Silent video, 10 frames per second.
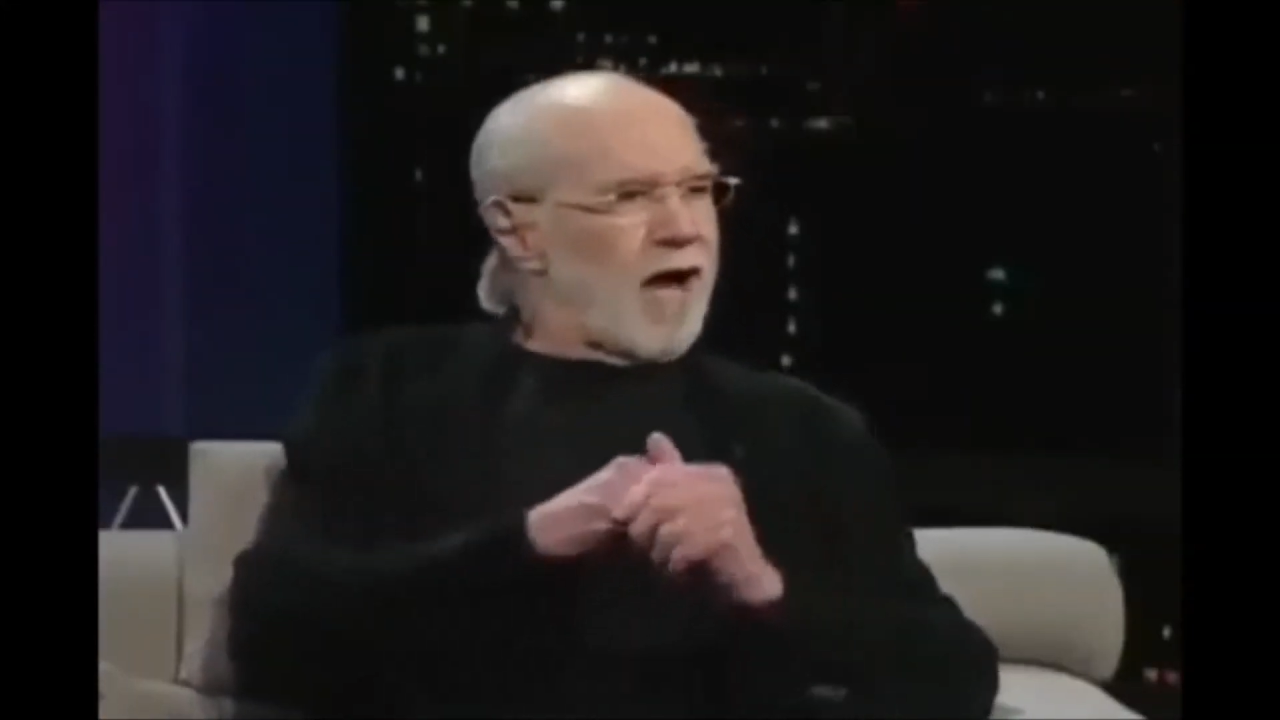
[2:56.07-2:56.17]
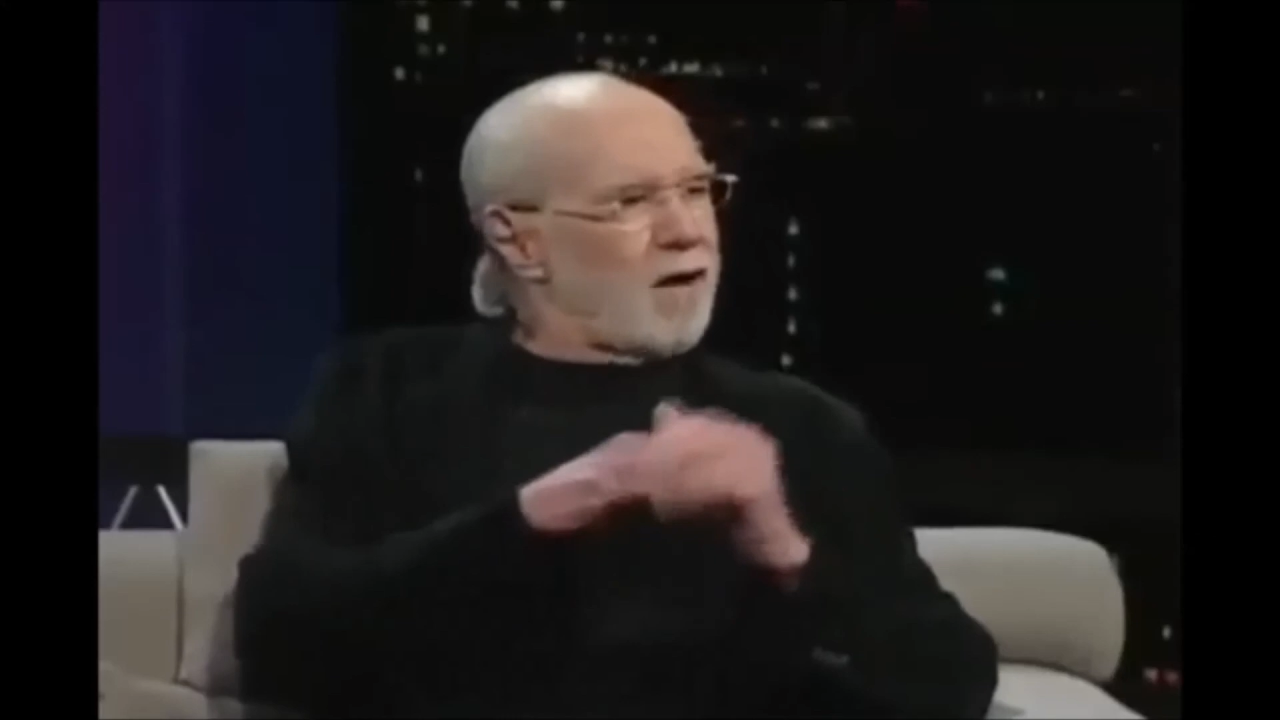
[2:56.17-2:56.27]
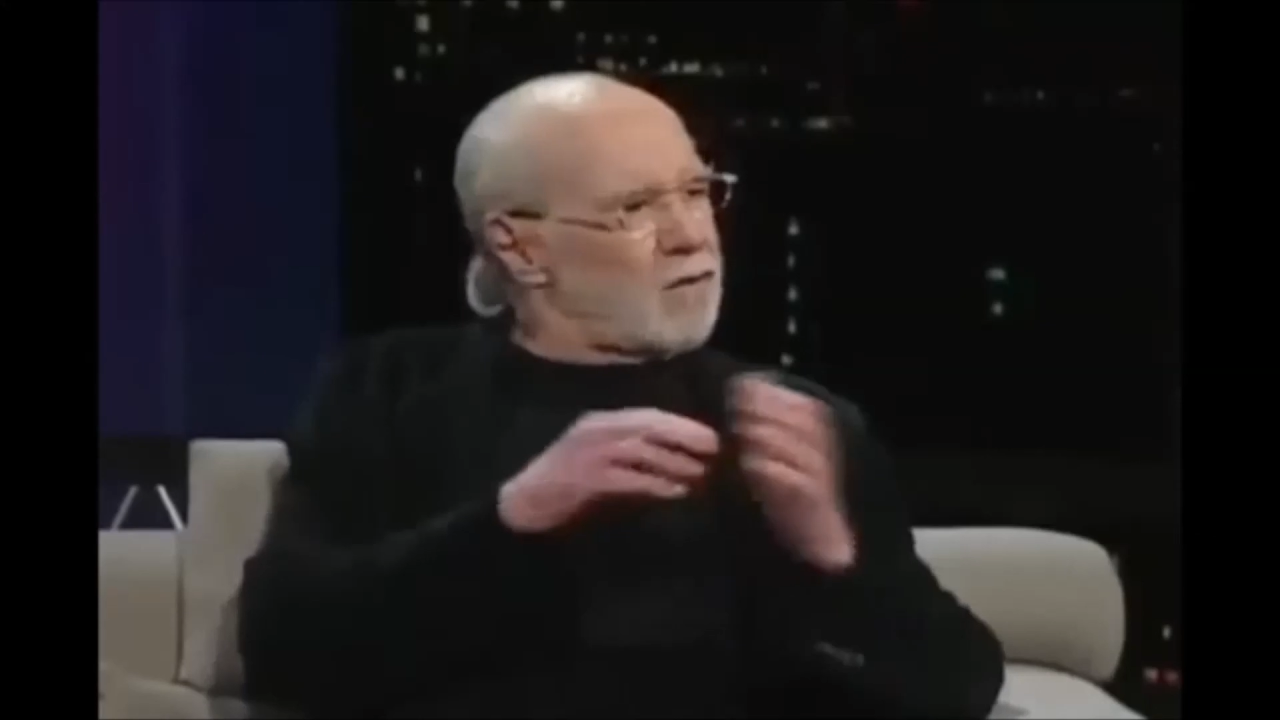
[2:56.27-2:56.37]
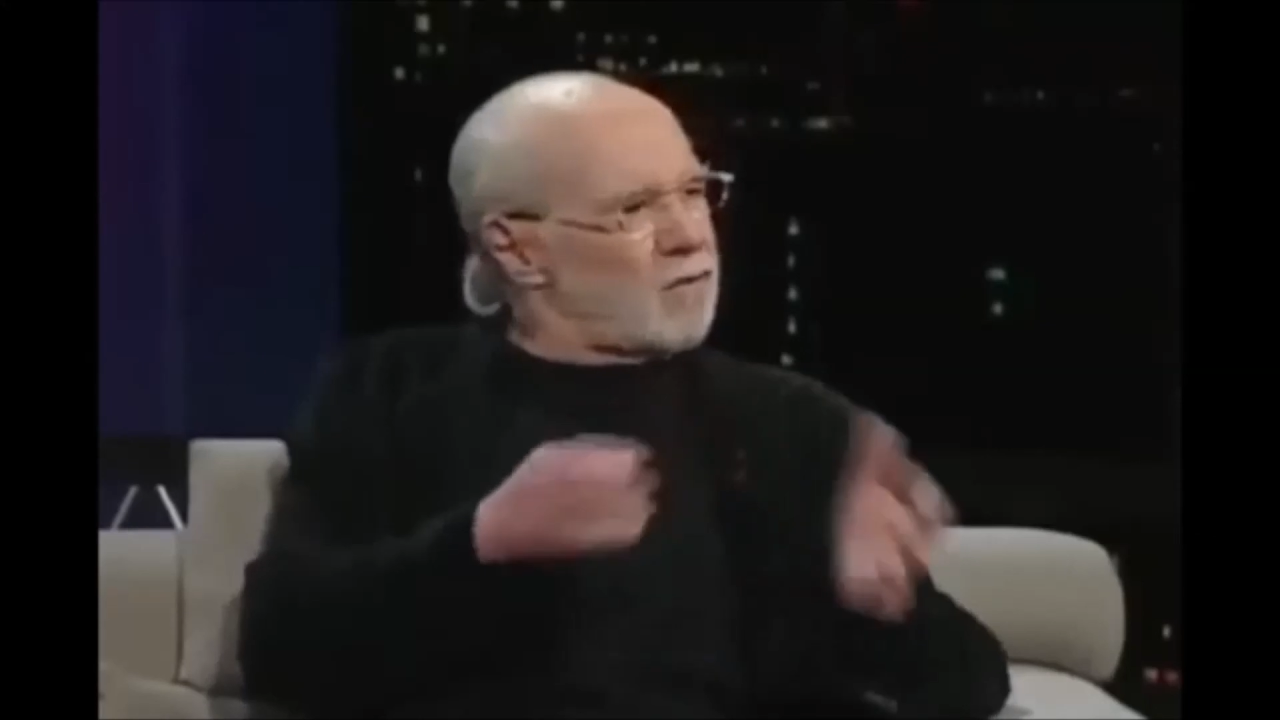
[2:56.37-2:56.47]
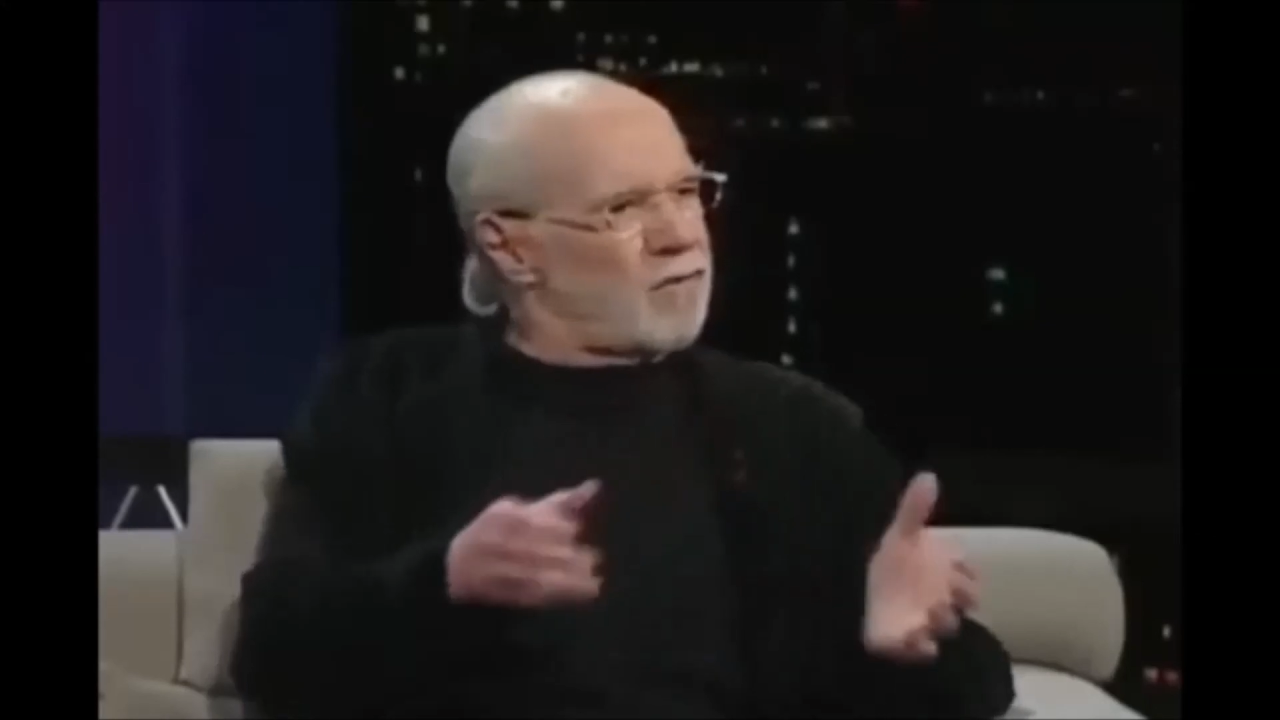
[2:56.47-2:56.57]

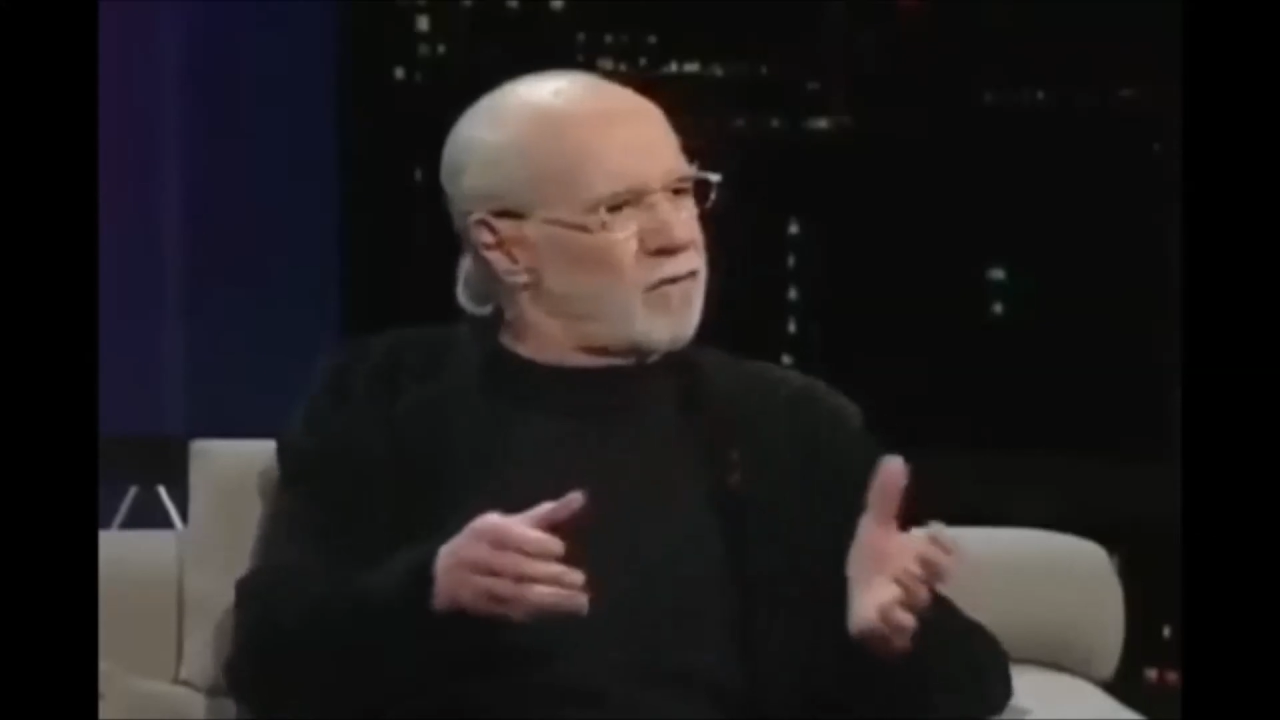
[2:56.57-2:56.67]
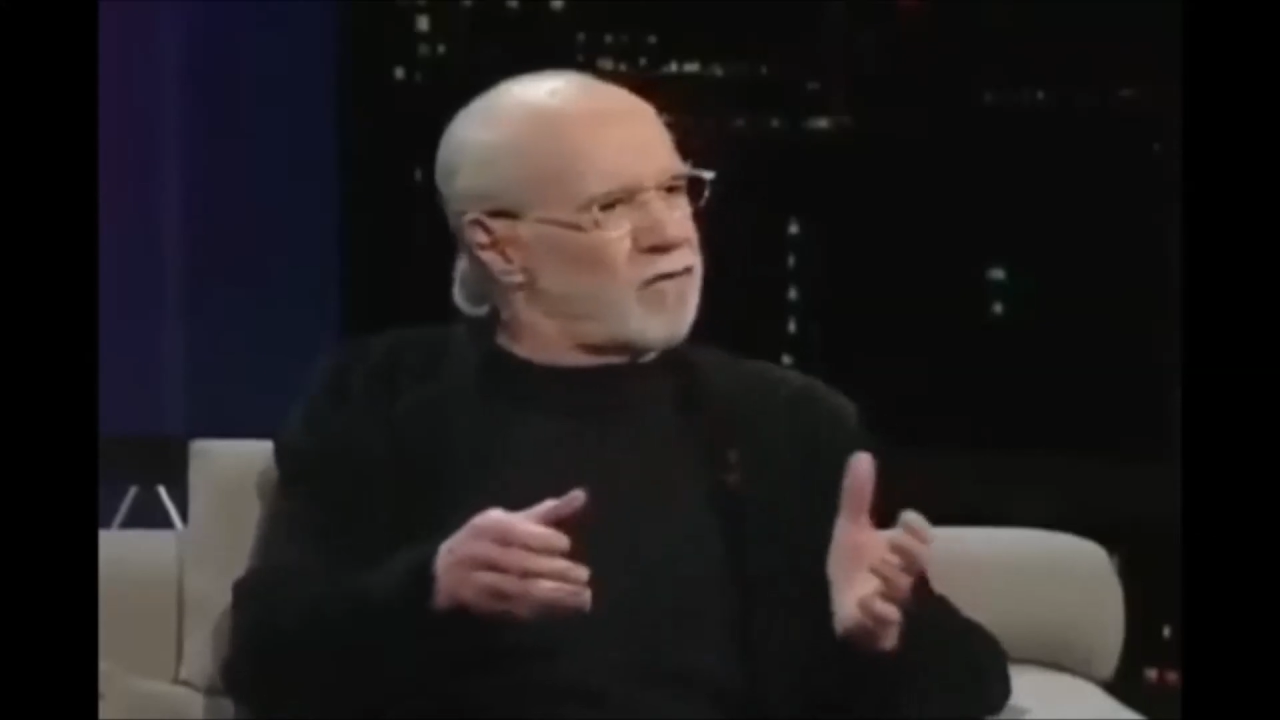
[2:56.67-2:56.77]
How did you do